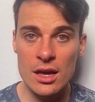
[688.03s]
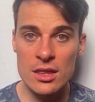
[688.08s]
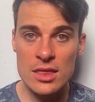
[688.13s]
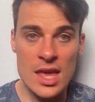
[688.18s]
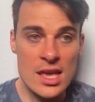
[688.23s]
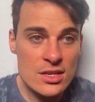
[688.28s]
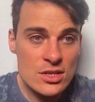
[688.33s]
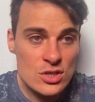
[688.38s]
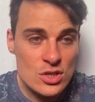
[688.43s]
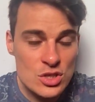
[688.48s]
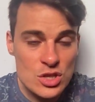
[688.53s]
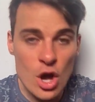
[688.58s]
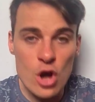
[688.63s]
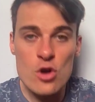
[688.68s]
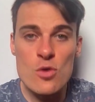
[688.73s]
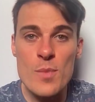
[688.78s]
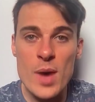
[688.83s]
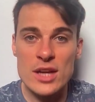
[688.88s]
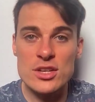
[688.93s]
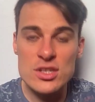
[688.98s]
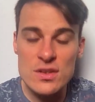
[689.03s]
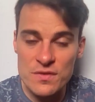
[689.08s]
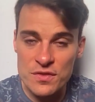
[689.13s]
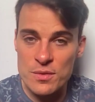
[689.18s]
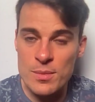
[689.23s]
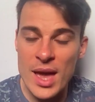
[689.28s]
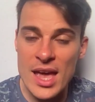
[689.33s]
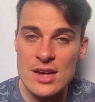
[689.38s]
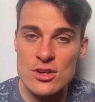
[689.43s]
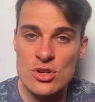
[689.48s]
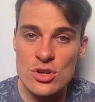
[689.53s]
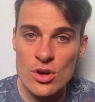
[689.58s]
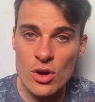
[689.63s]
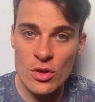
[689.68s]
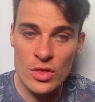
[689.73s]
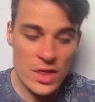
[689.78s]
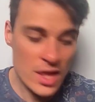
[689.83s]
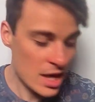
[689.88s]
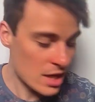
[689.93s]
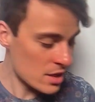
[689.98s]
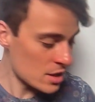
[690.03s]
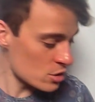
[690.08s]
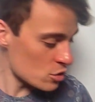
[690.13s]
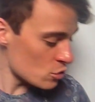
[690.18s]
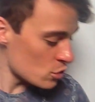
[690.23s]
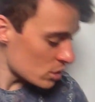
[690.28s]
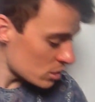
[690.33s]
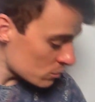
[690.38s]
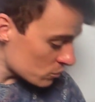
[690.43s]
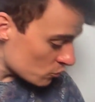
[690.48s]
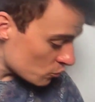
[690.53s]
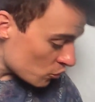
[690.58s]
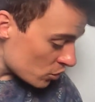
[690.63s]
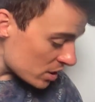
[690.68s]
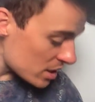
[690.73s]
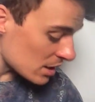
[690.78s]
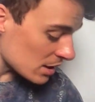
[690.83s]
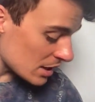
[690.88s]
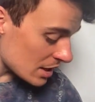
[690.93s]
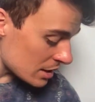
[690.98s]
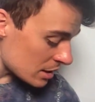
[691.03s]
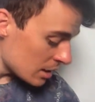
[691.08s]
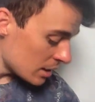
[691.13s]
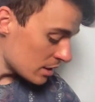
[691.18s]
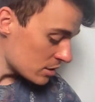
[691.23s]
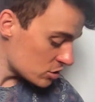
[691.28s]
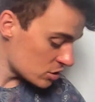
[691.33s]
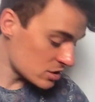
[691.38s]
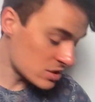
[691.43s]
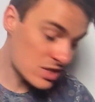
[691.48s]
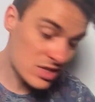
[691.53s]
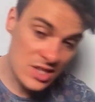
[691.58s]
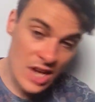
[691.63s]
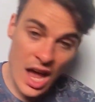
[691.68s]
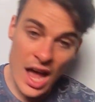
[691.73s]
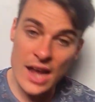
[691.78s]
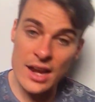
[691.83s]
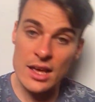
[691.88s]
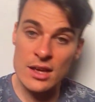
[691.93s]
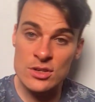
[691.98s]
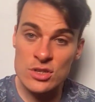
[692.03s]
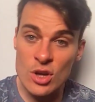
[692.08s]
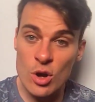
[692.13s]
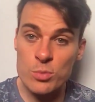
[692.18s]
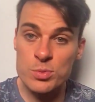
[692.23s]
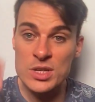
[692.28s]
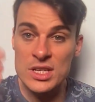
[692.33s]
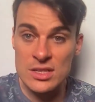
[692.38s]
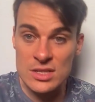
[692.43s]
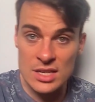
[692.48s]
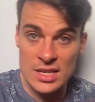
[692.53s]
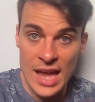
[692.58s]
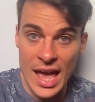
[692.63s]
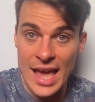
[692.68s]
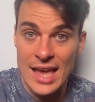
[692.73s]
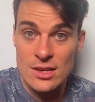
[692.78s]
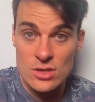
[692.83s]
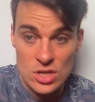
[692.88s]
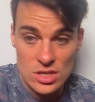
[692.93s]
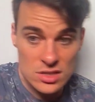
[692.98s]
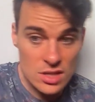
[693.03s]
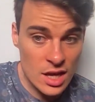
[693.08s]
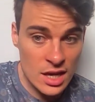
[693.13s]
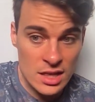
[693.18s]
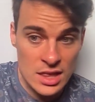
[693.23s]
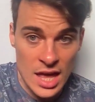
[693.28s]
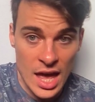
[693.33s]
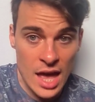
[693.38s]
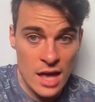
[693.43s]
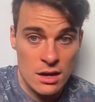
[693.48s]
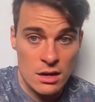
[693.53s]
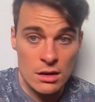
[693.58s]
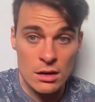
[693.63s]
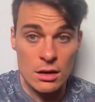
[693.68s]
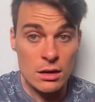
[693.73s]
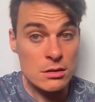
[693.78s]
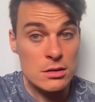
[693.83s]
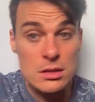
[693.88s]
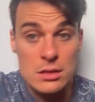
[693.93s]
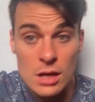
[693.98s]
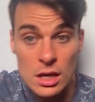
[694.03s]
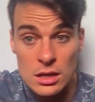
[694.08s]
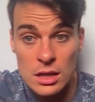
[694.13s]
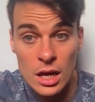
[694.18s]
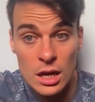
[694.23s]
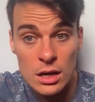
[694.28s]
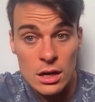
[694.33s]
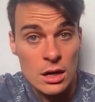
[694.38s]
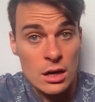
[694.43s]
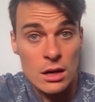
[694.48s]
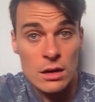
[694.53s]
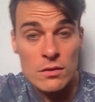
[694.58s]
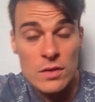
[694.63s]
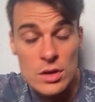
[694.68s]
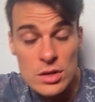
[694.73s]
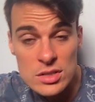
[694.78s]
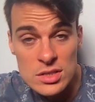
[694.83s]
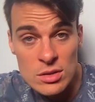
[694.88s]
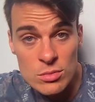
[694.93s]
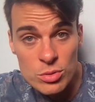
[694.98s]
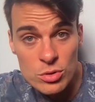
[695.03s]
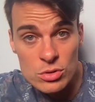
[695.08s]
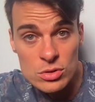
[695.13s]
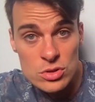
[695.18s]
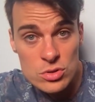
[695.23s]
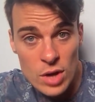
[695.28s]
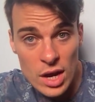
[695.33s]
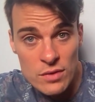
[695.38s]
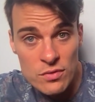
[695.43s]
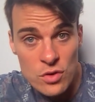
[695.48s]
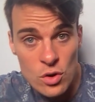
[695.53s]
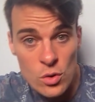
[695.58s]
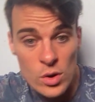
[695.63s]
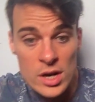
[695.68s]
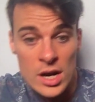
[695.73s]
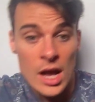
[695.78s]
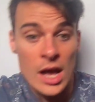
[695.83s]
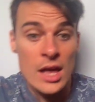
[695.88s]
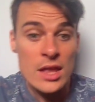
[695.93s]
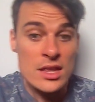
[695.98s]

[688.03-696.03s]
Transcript: There's so much information on there that you can really just start adopting today, just like that. Just like that. Very simple, straightforward.